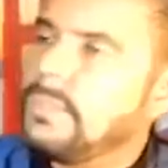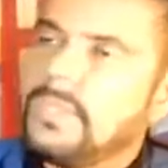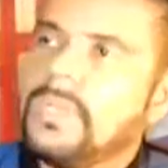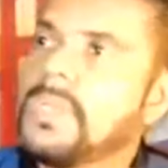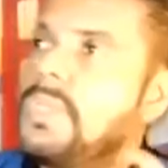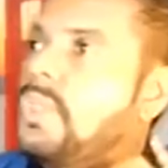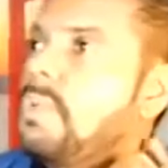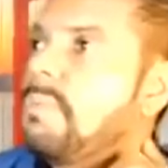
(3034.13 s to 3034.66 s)

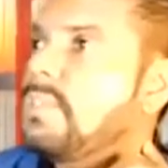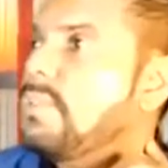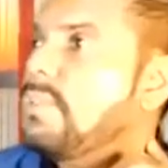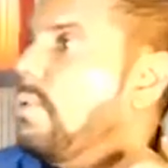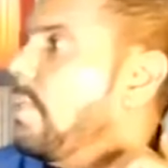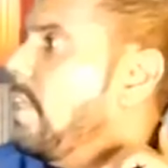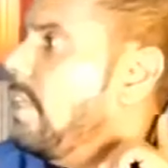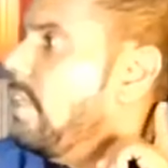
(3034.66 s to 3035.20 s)
you must know,
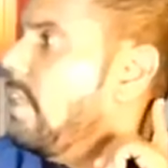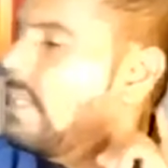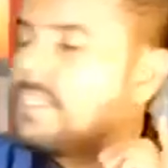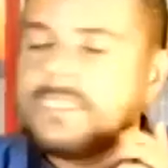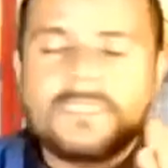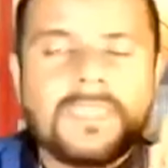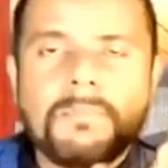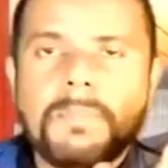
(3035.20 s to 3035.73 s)
okay,
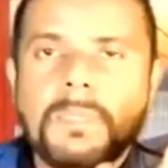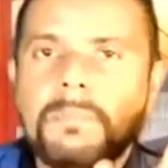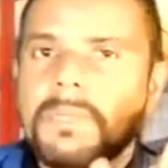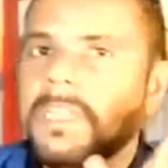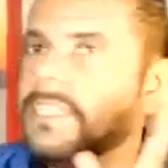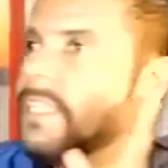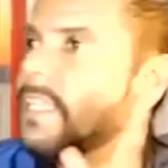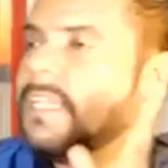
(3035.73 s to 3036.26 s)
some people they
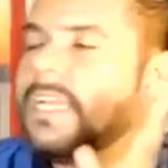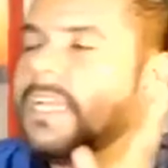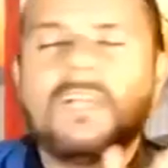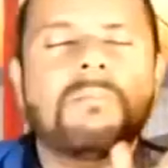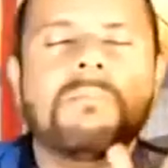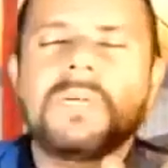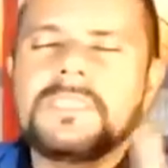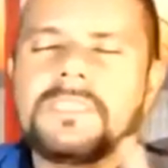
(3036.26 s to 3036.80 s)
tell,
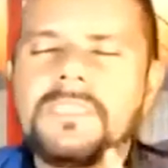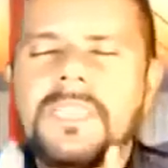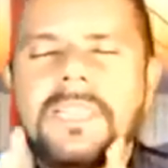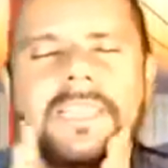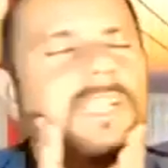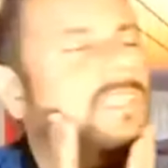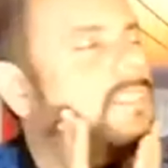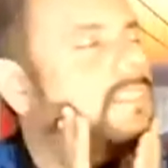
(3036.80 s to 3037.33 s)
master, I
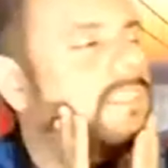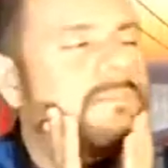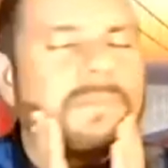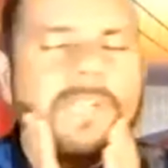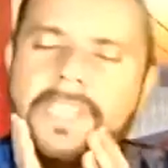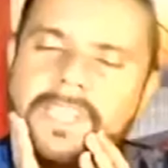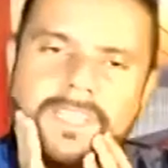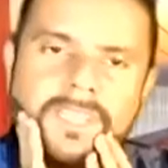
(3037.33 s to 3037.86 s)
cannot turn my
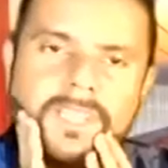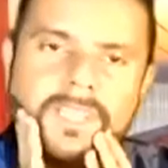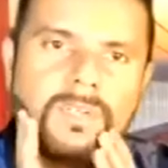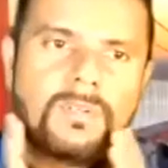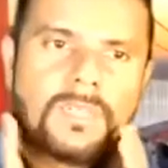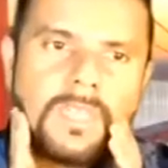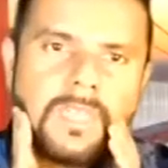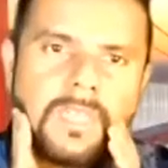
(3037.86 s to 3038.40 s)
head.
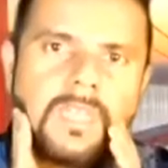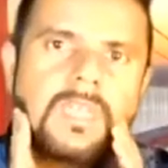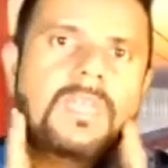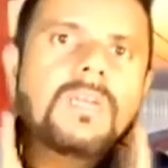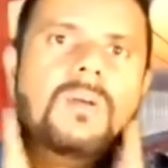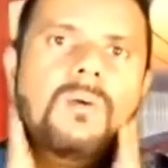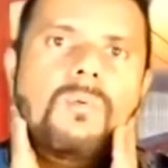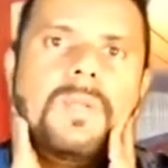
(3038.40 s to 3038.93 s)
Okay,
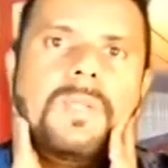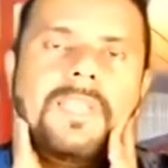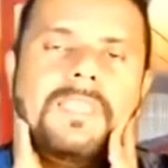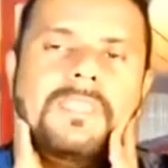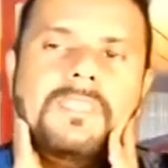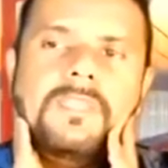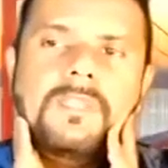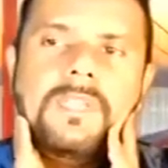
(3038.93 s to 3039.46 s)
why you cannot
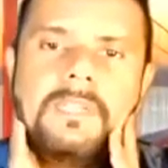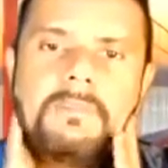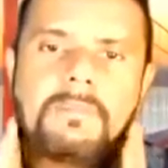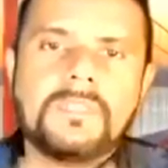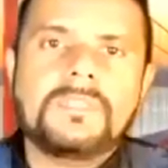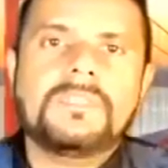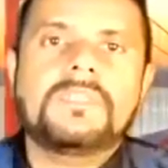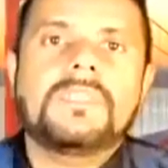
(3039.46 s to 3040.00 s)
turn your head?
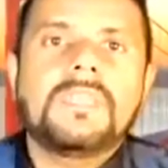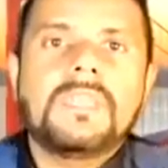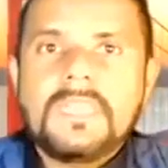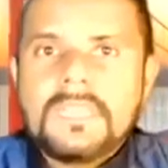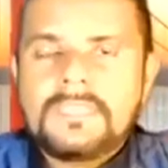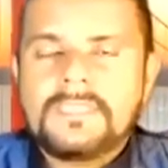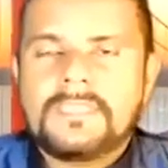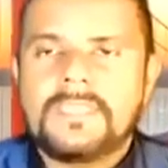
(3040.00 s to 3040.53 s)
Because
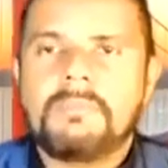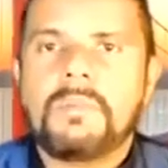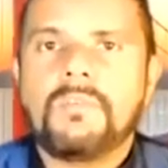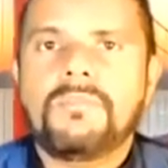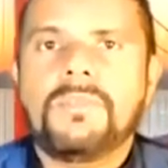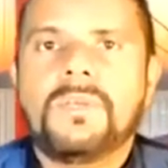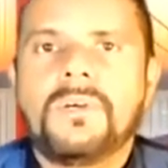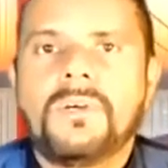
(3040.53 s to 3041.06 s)
some of
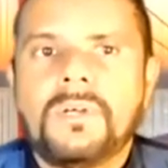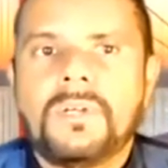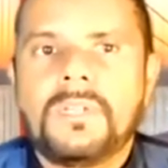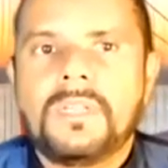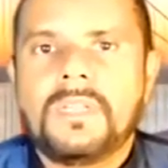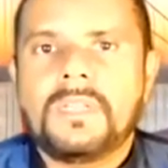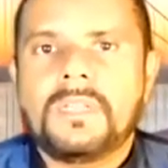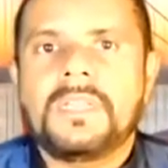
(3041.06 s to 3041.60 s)

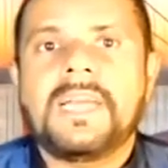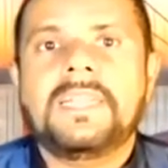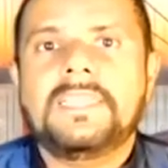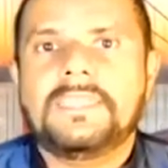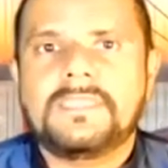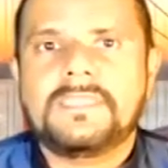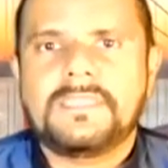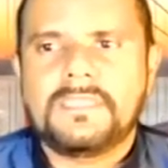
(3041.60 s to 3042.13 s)
your
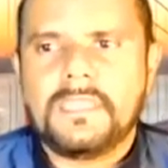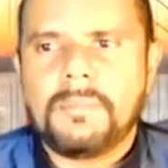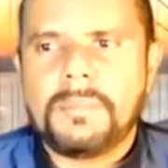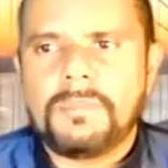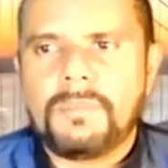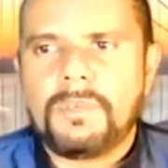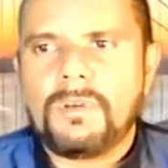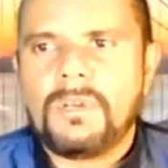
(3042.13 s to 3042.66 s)
nadis, that means
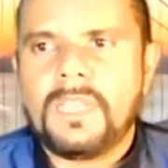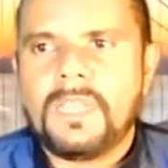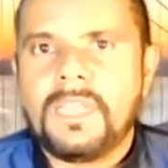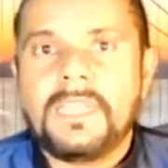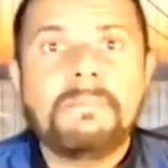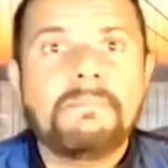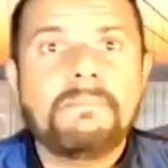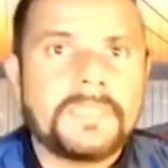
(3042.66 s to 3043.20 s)
we call
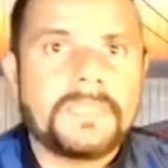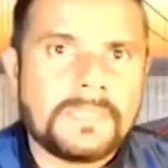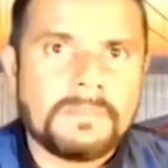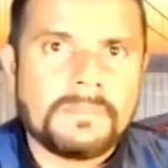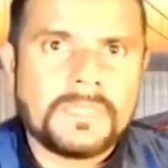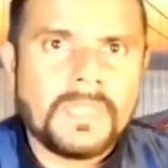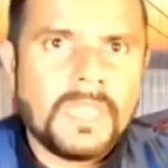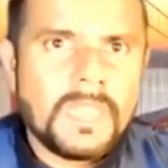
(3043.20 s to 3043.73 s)
limb systems,
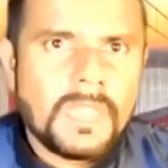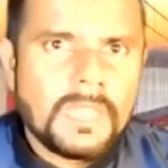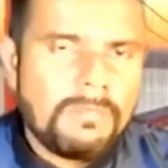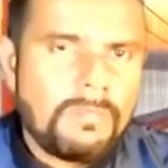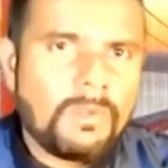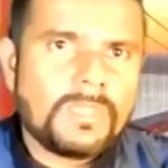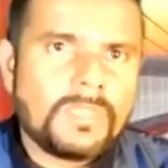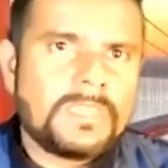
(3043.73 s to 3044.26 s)
we
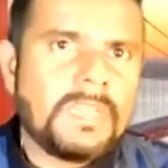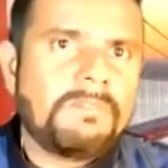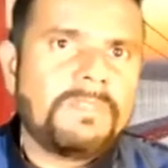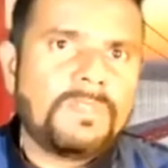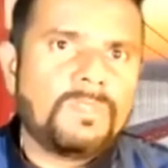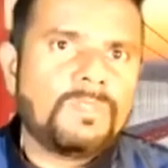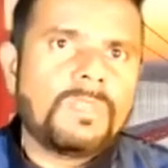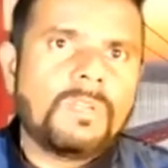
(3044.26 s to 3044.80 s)
got
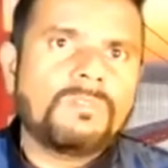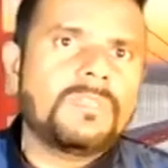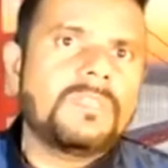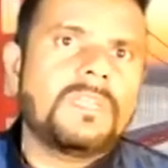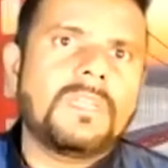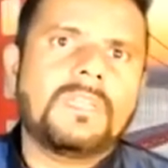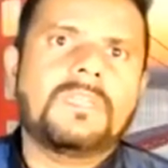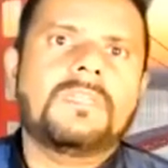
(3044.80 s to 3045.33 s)
72,000
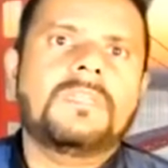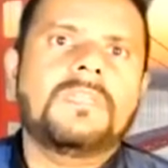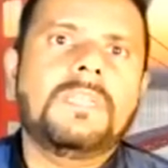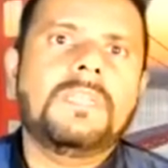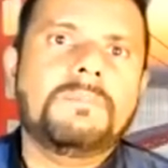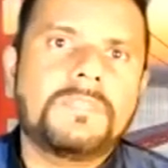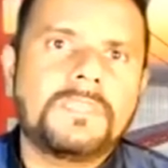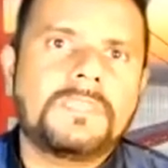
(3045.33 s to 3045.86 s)
limb
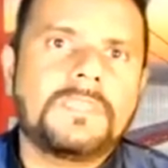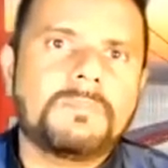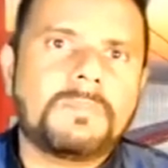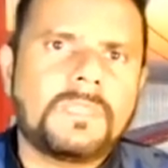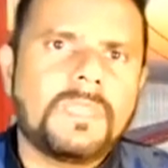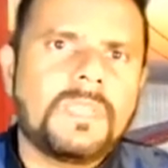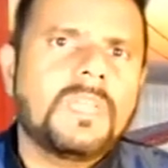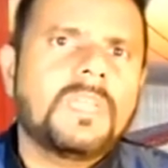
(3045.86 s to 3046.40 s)
systems.
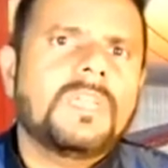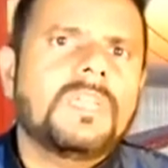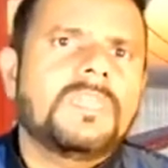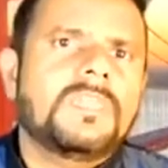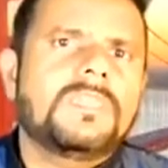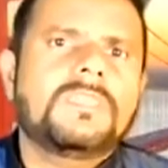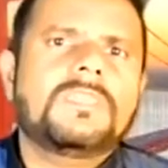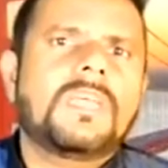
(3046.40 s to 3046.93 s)

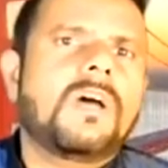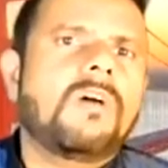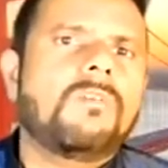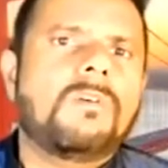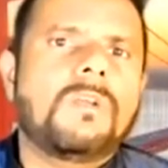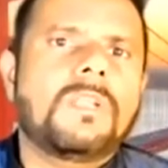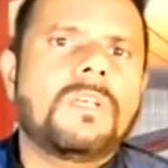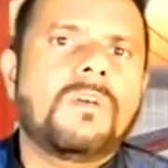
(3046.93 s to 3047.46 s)
This is how
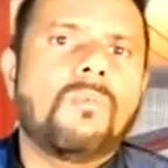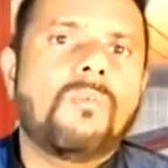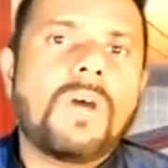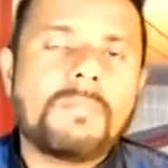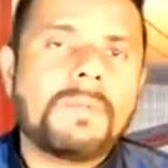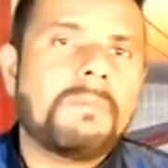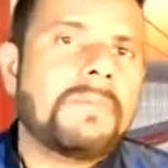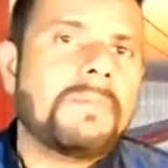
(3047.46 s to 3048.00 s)
the
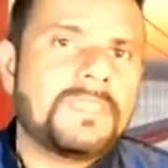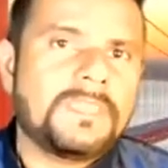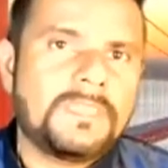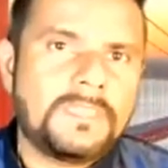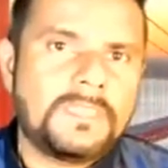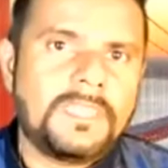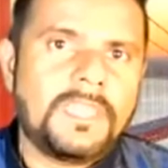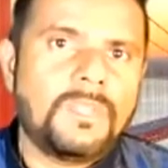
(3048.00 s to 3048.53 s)
Varma masters
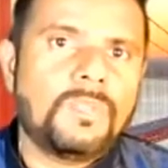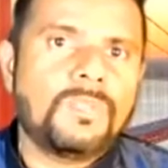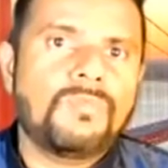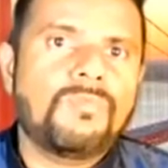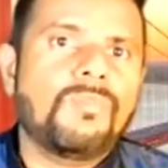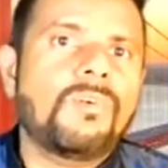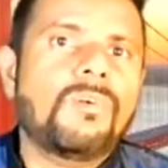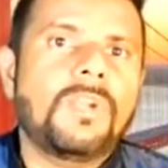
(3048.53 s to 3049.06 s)
they use
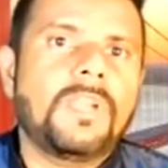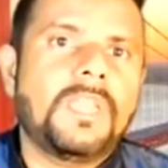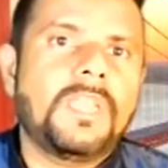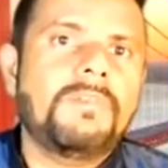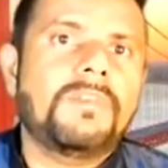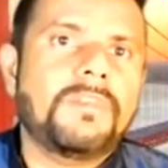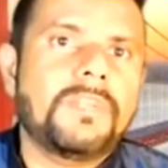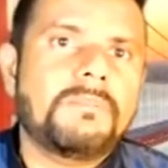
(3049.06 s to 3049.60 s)
for giving
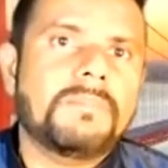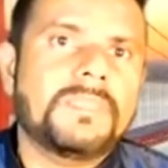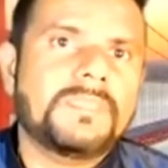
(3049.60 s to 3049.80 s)
treatments.